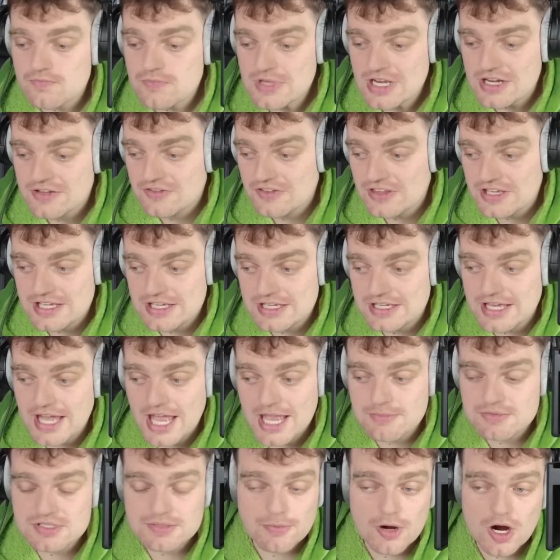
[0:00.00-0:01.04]
the
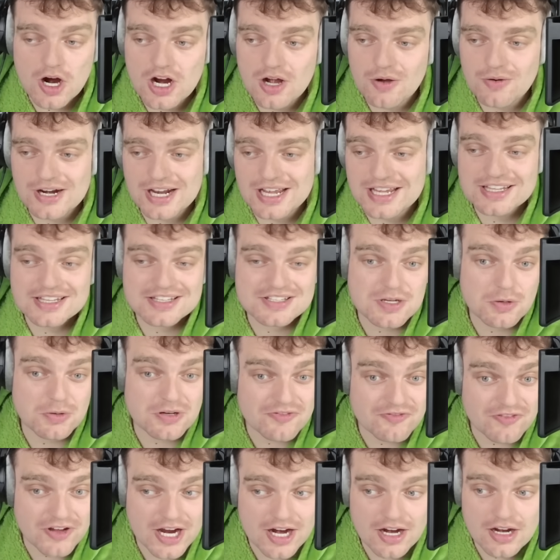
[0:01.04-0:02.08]
game tomorrow, and I think it's only
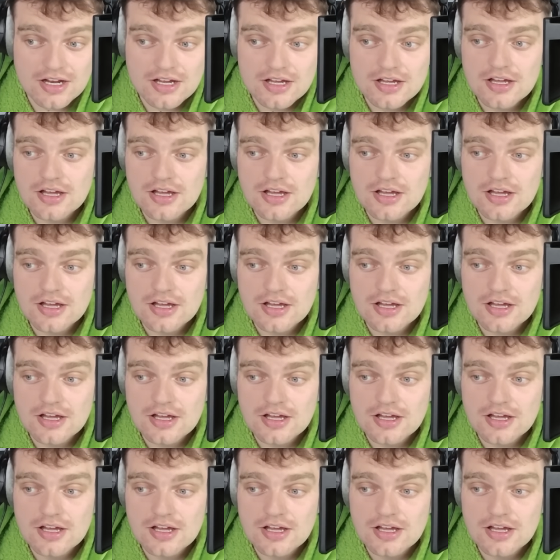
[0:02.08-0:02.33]
fair.